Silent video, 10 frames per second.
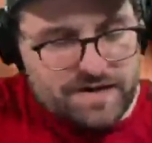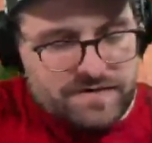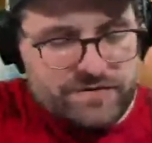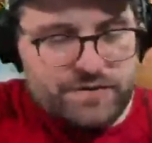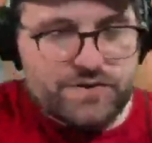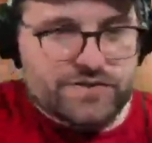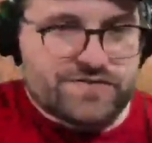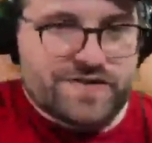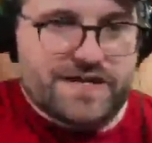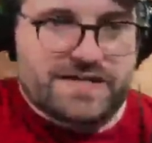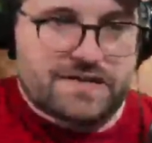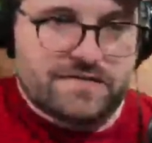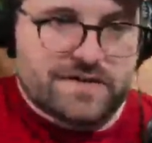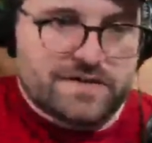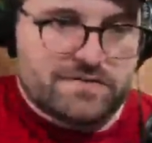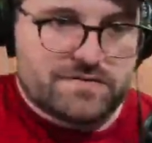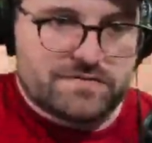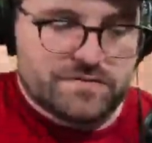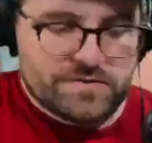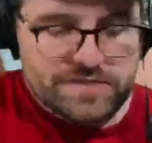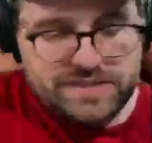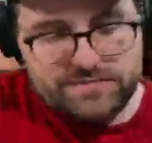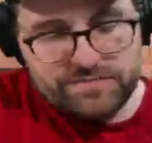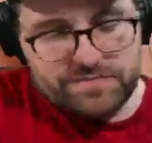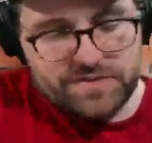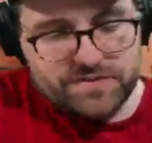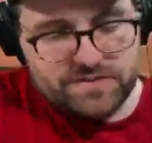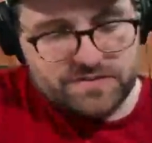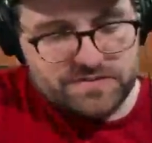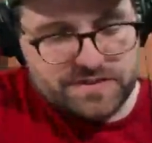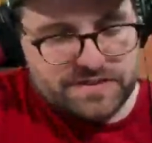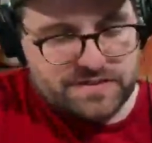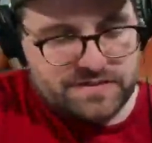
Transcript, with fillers: Fusion Strike. All right. What do I need from Fusion Strike?